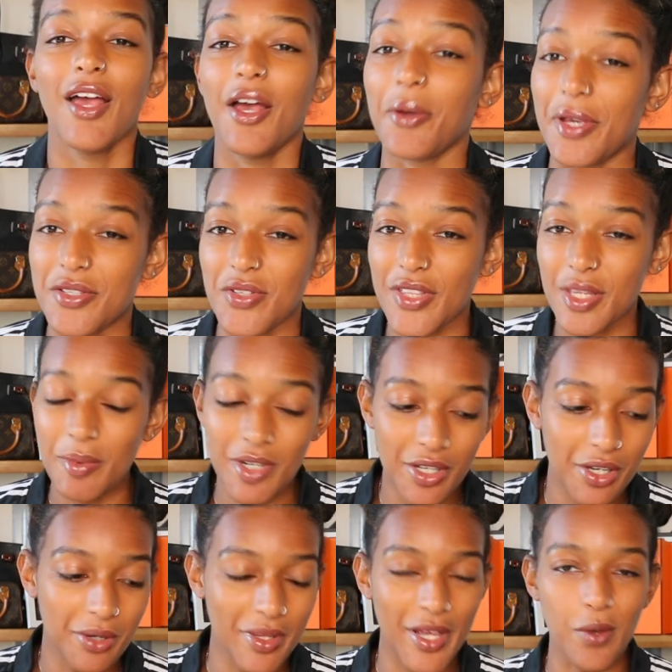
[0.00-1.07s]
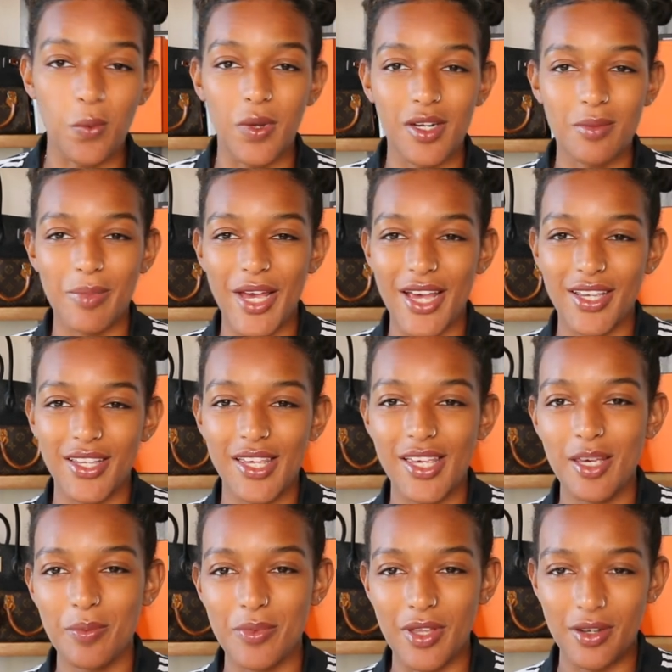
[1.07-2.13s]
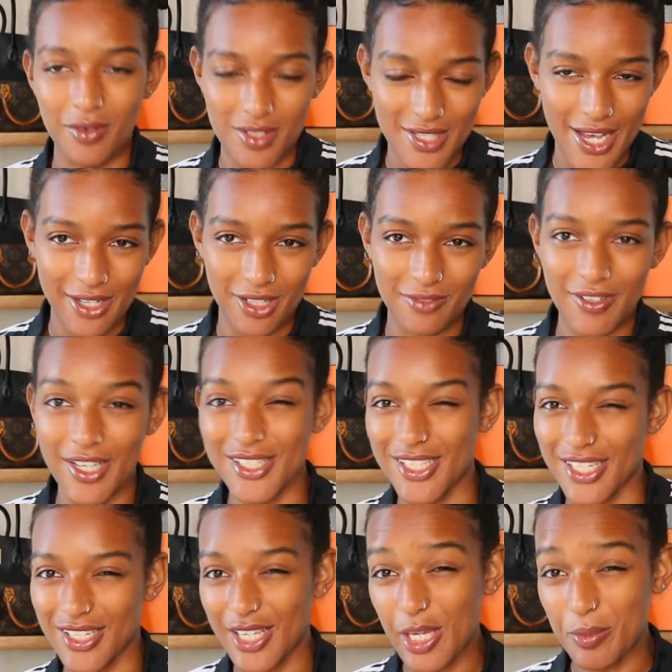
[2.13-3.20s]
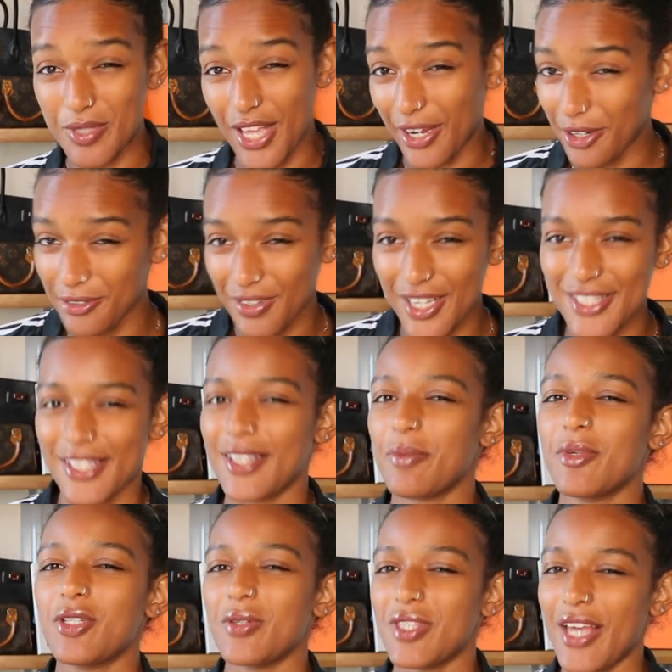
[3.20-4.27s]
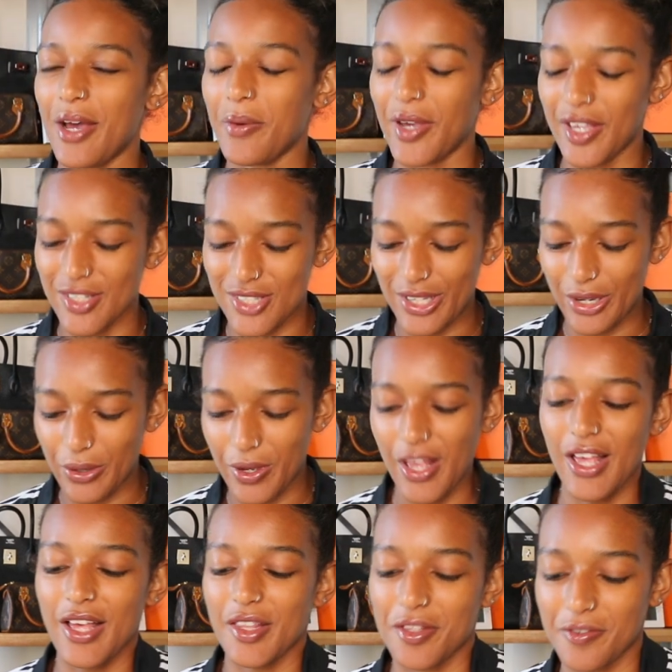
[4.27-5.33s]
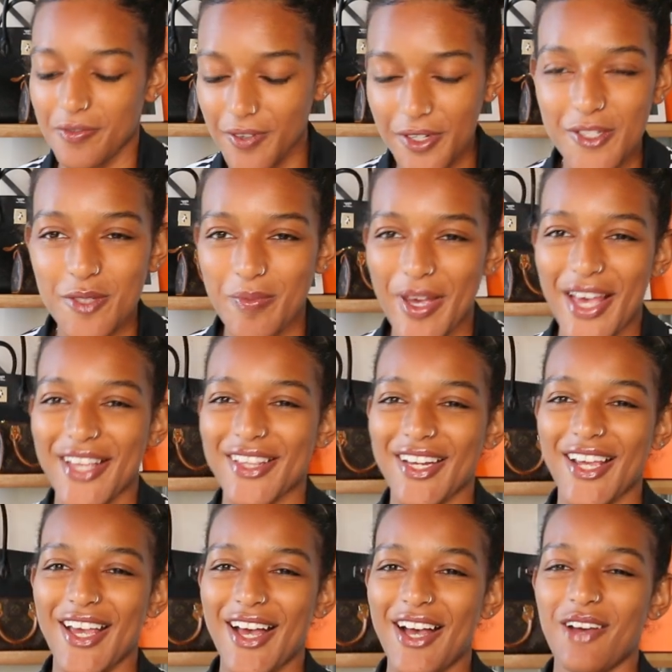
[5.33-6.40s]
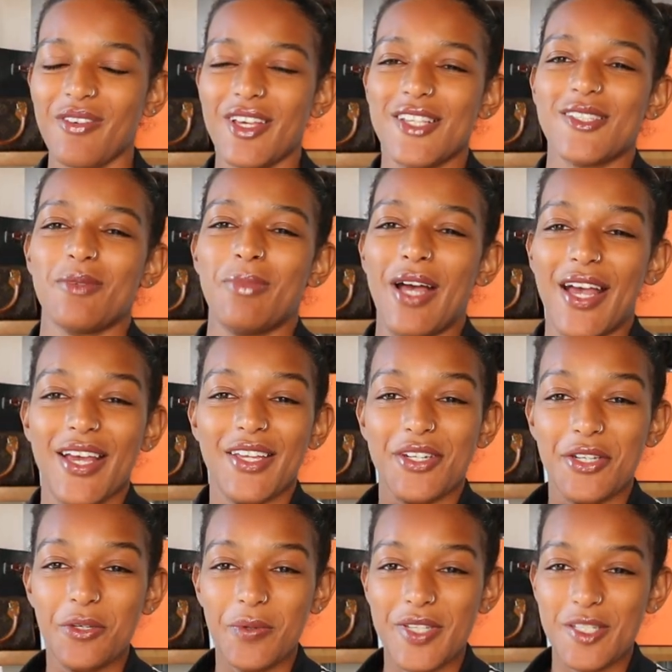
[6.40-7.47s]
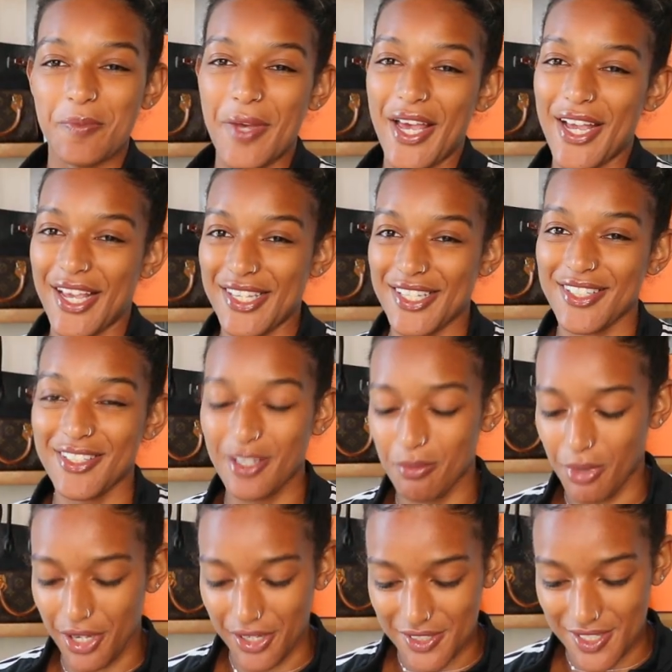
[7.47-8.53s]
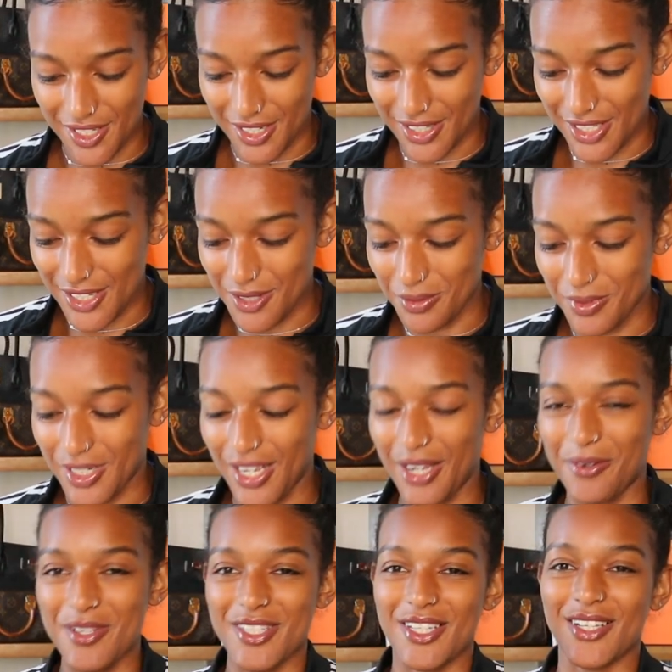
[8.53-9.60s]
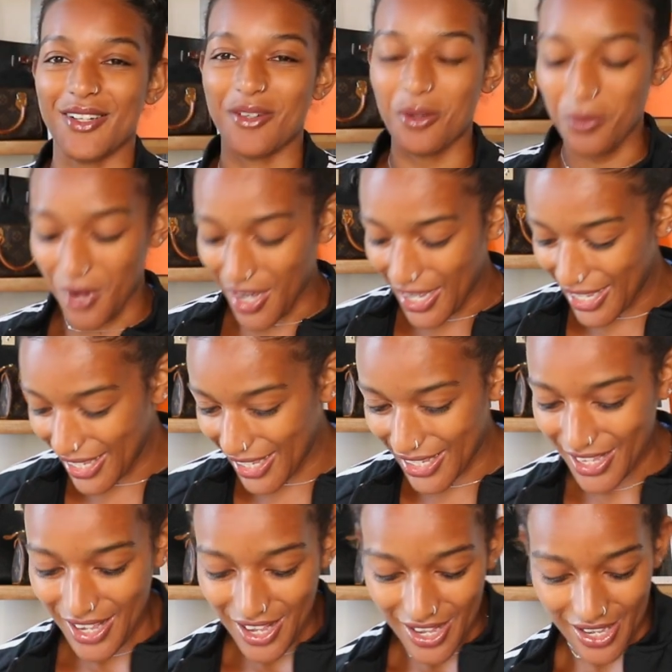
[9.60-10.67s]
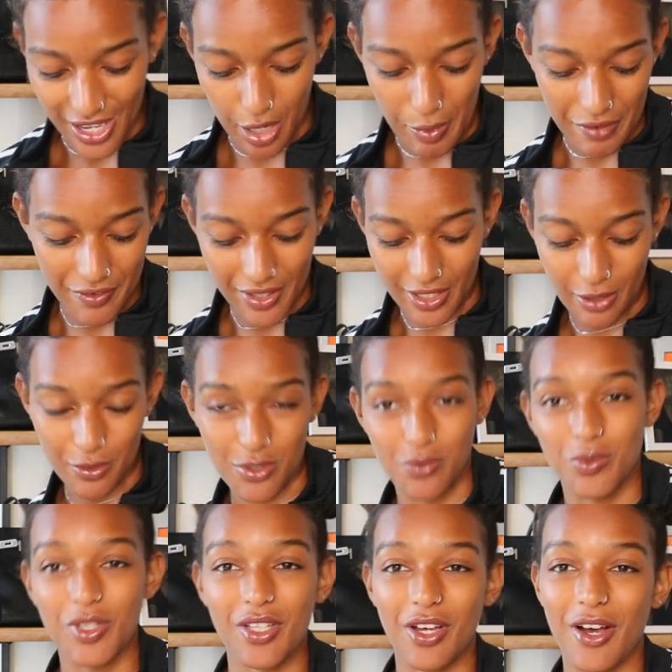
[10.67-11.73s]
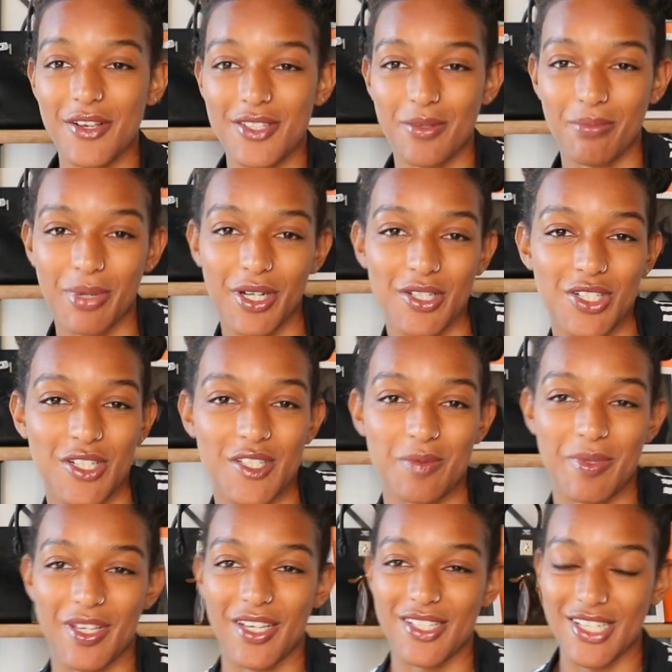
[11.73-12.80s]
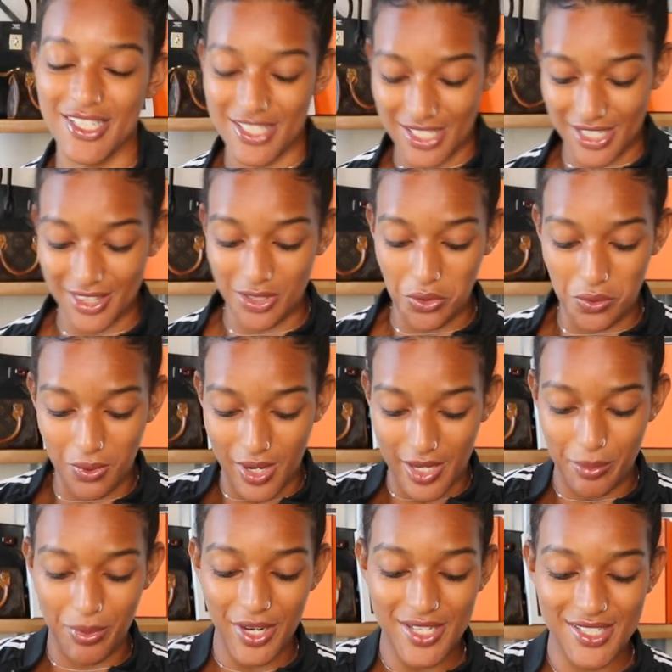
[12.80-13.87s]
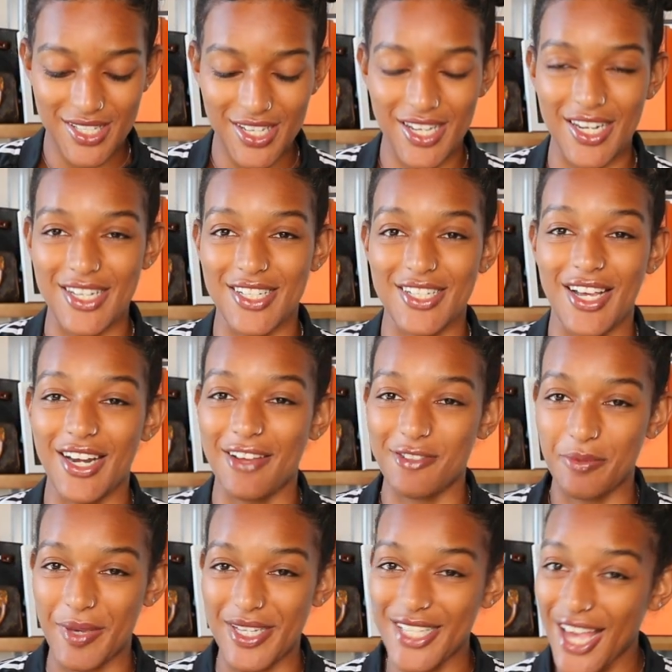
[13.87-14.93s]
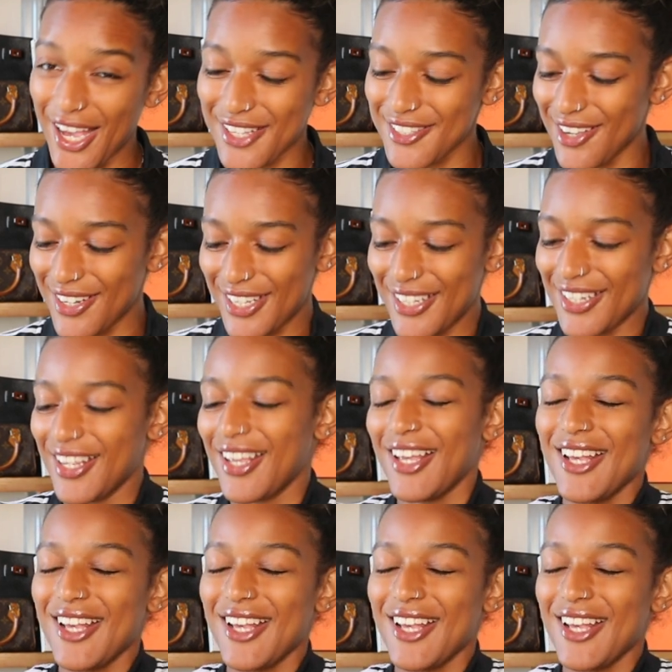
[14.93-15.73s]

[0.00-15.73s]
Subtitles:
Okay, so I think I'm gonna go like 1 bag keep, then a sacrifice, then keep, sacrifice. I think I'm gonna do it that way. So the first bag that I have is my newest bag. I did an unboxing on this when I was in Hawaii. I feel like it was a really awesome purchase because I did get the Hawaii pricing and I did not have to pay tax on it.